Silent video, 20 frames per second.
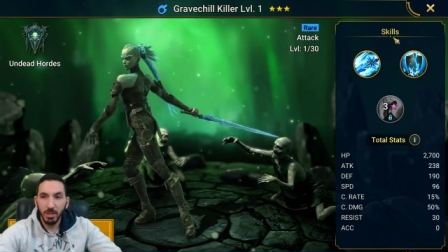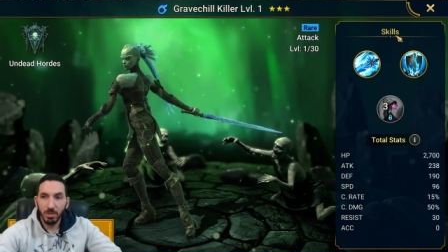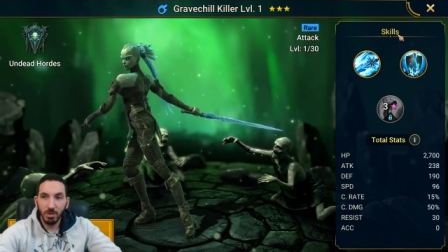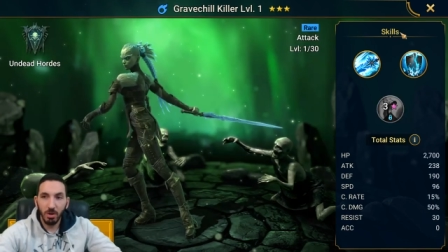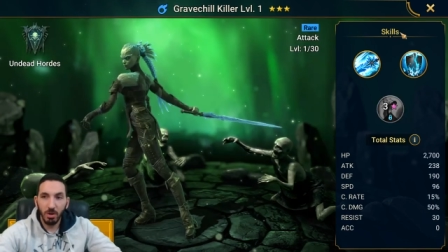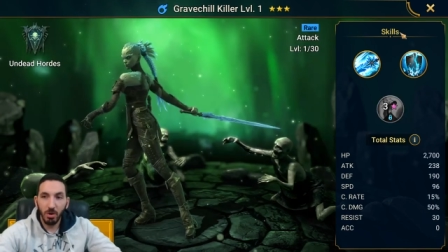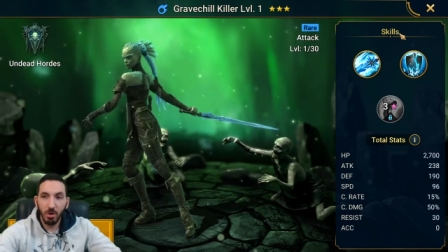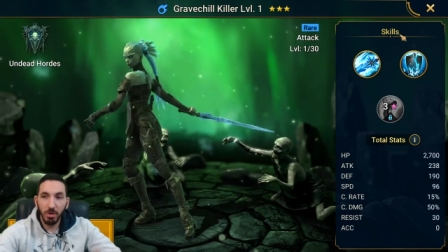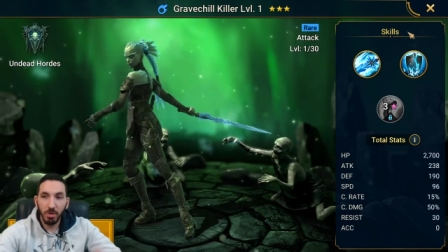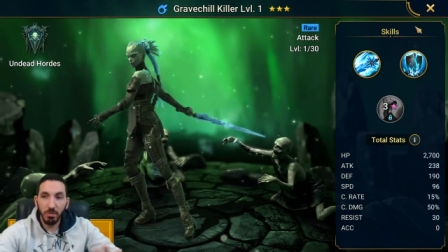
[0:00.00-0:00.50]

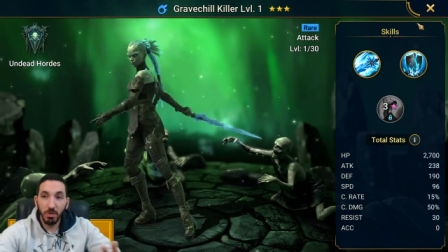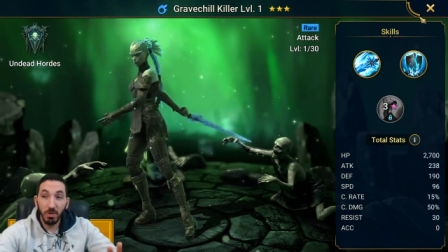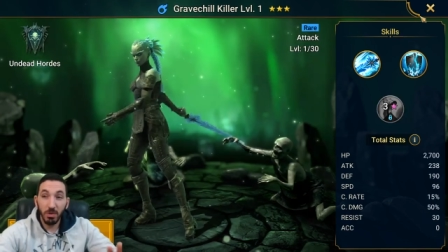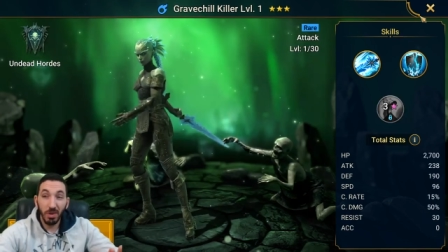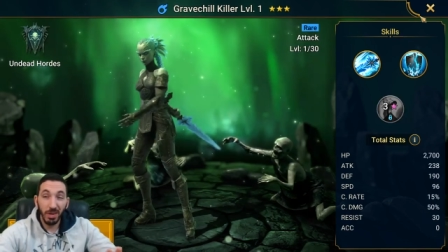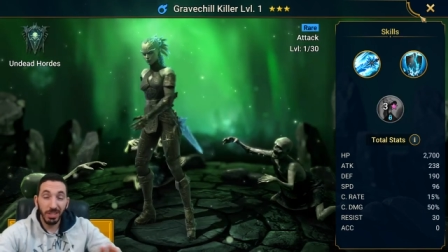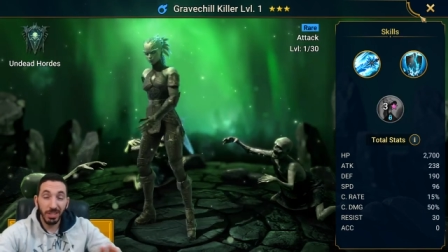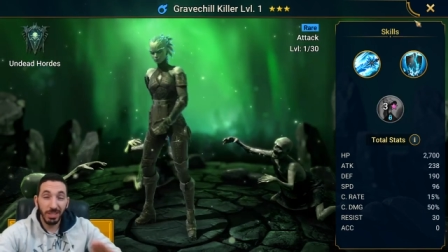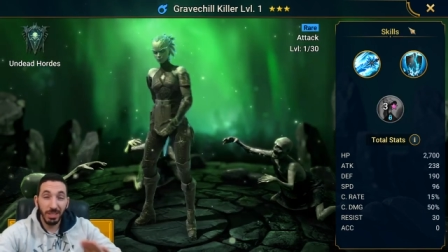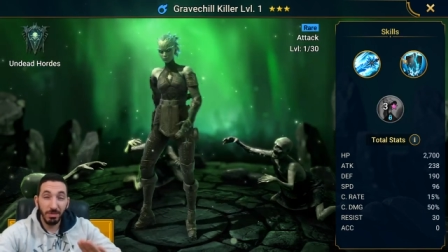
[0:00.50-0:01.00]
So if you
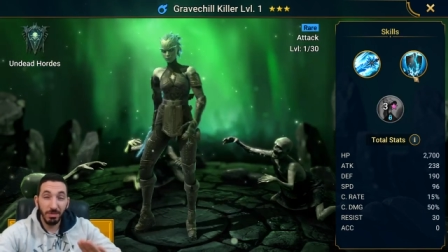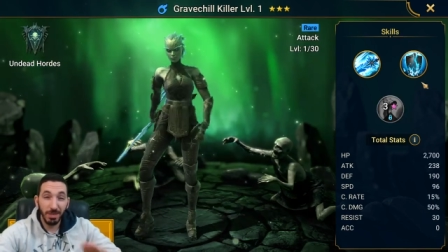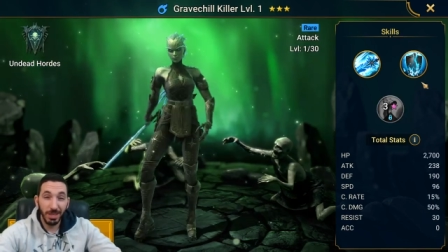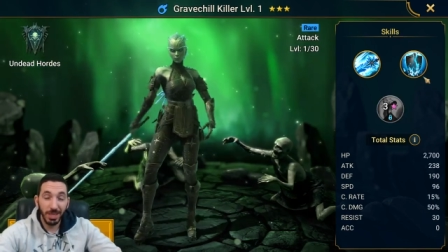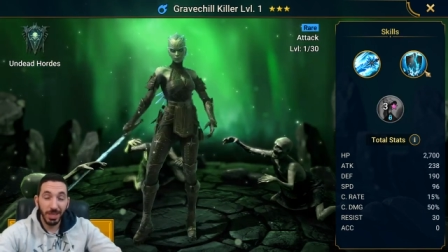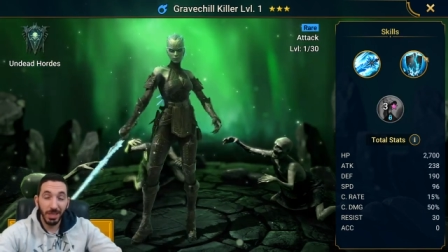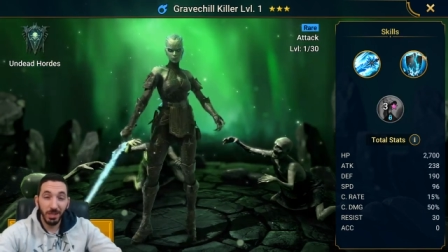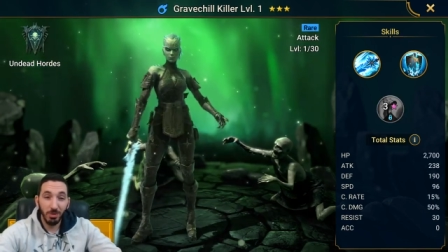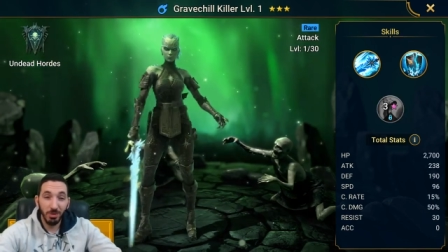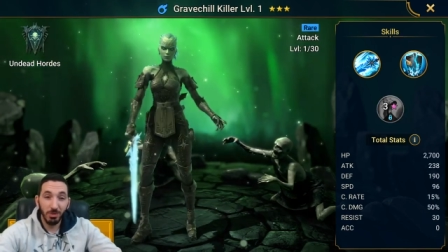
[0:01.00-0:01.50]
got a team that
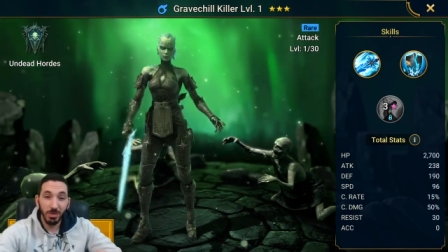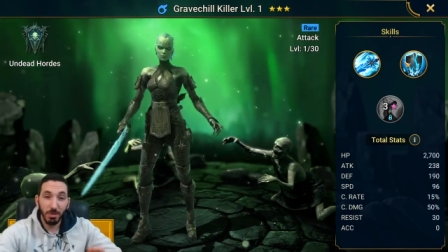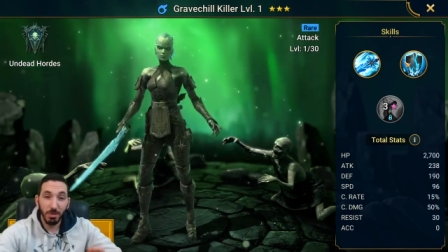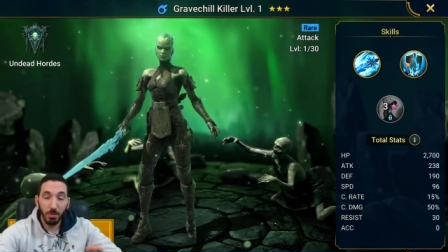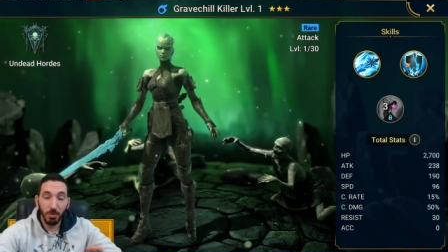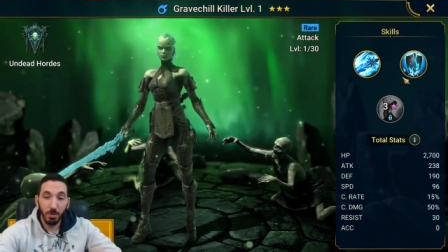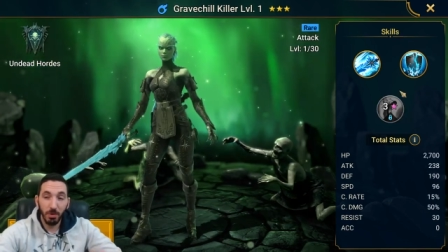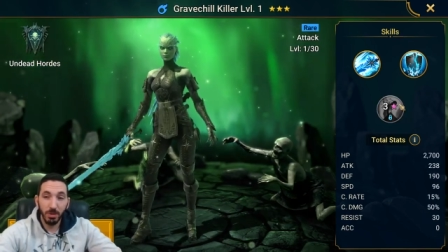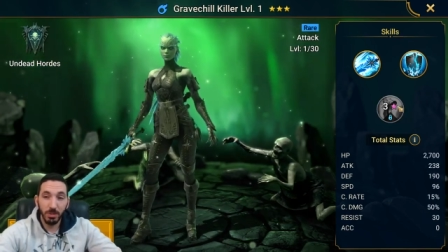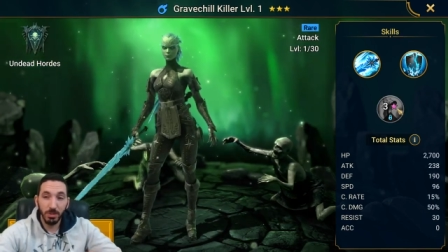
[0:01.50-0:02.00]
can use a
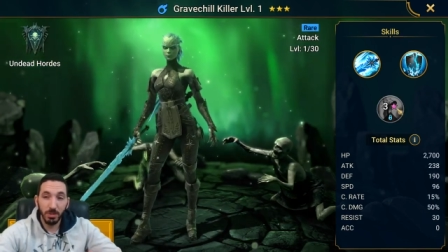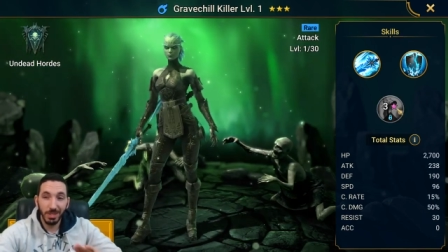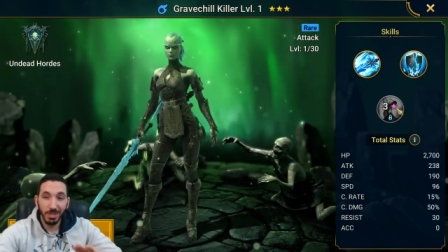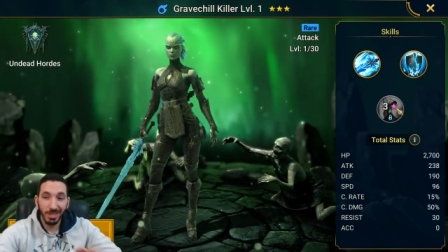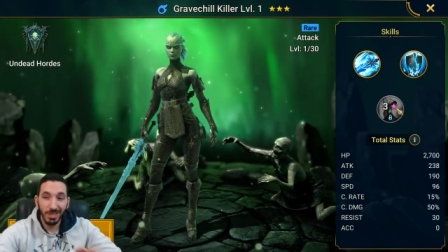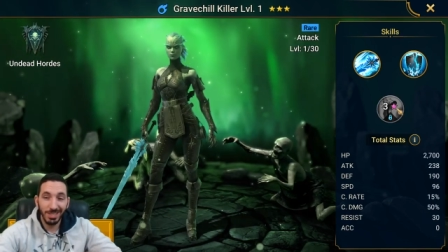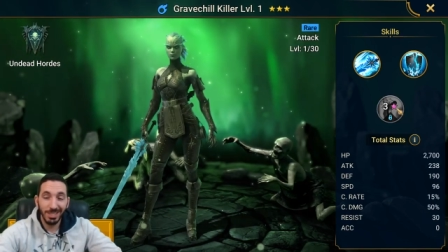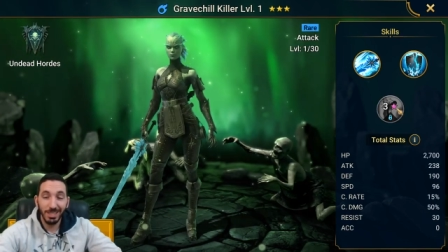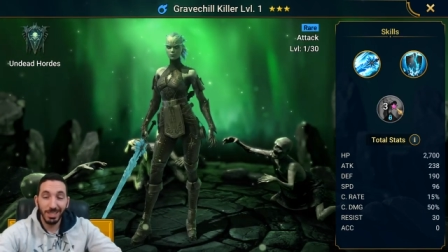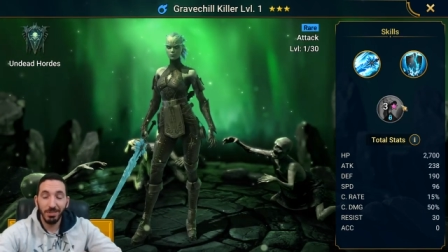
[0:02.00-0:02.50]
poison
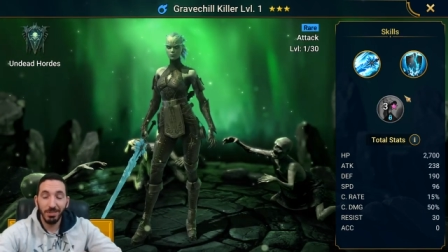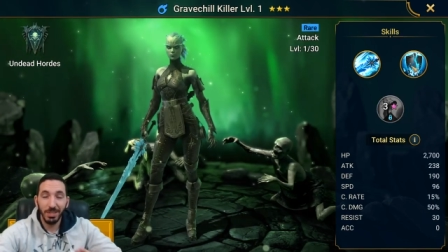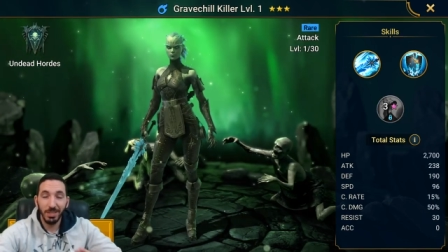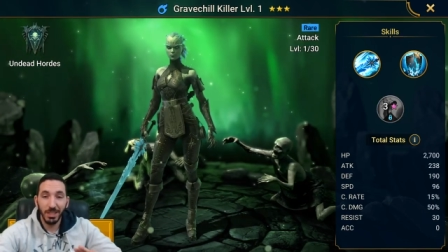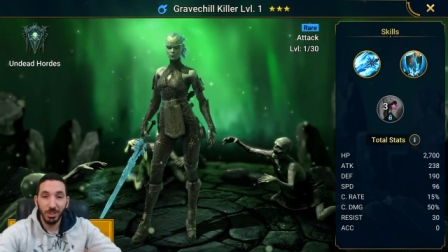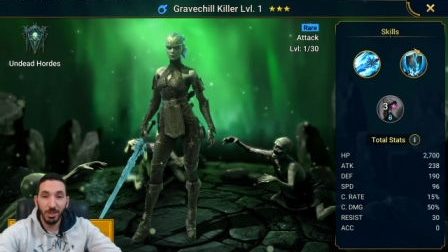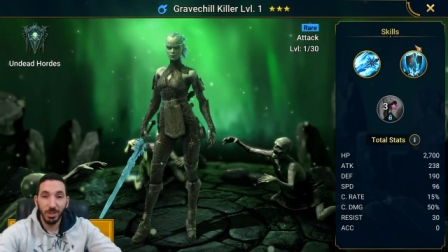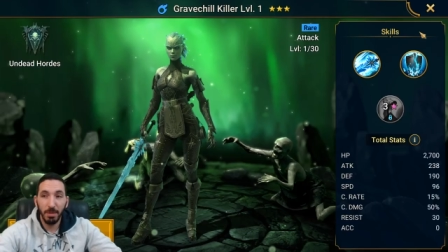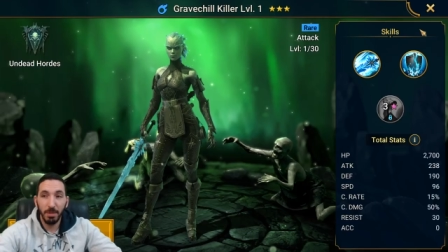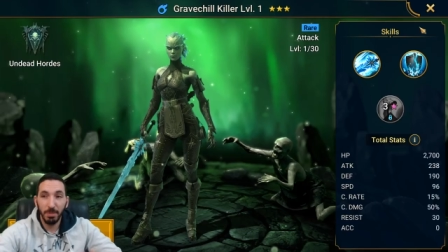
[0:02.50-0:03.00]

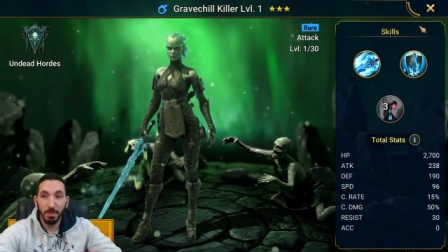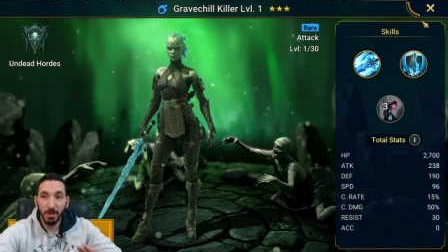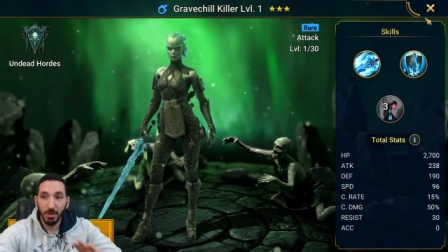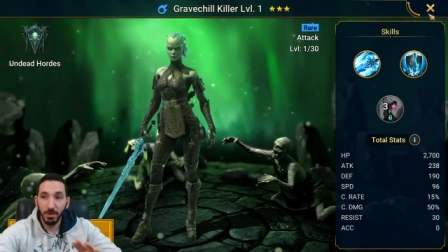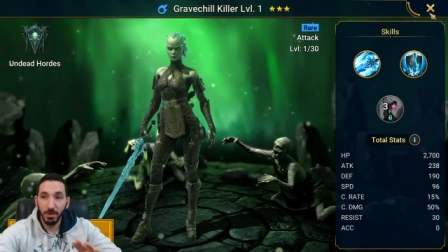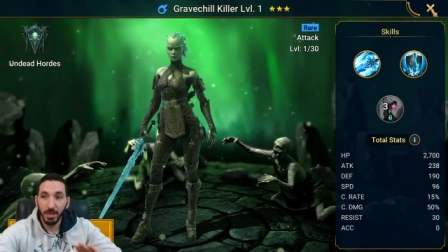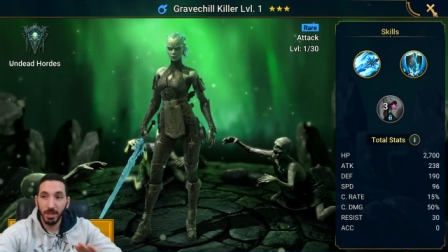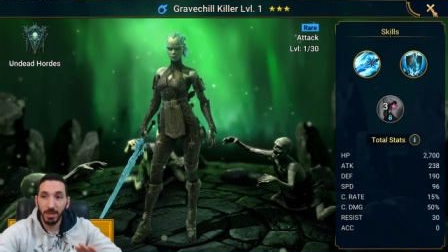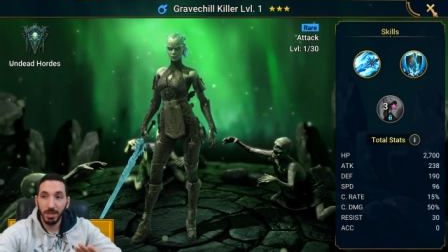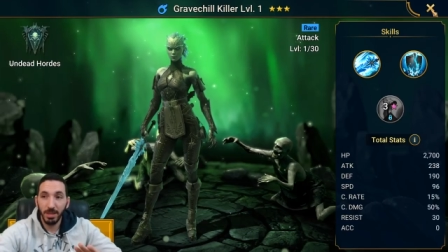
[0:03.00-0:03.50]
sensitivity
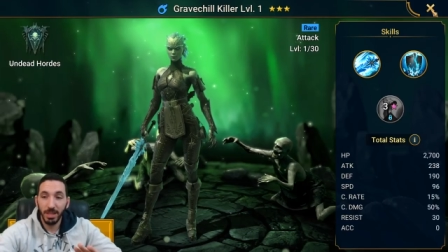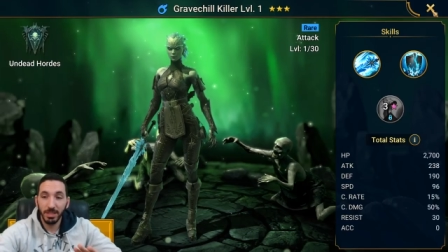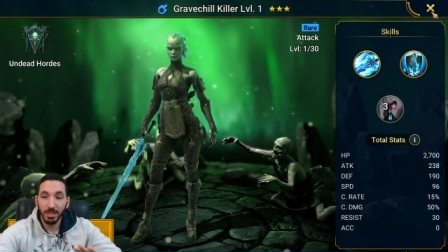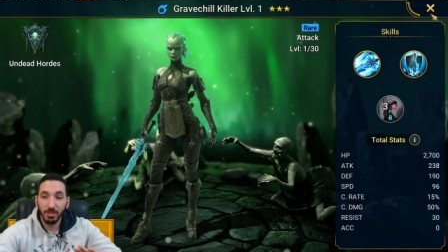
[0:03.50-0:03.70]
champion, then that's